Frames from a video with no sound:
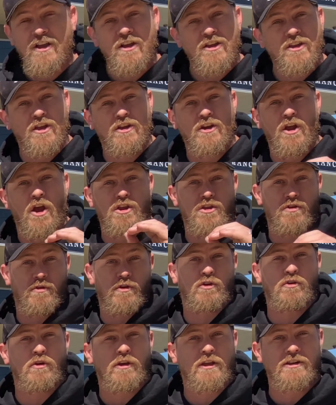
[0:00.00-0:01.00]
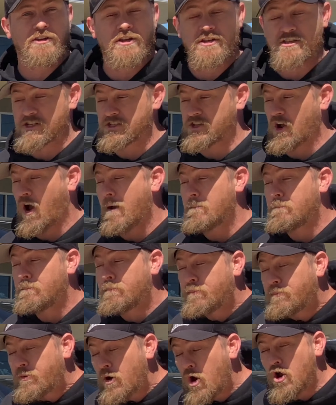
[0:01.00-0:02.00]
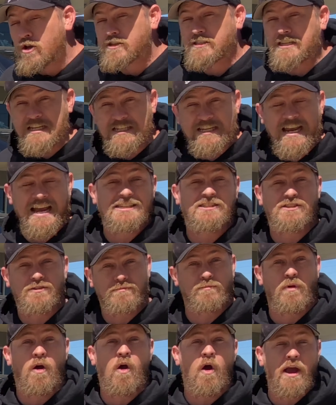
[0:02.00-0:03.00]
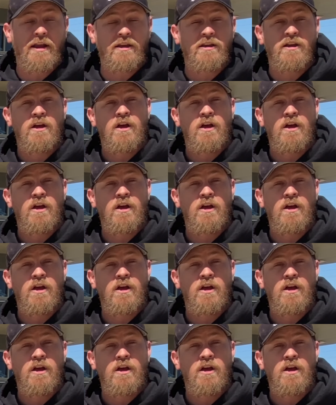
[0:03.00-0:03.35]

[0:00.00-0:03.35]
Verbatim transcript: you know you're in good conditions. I personally tested mine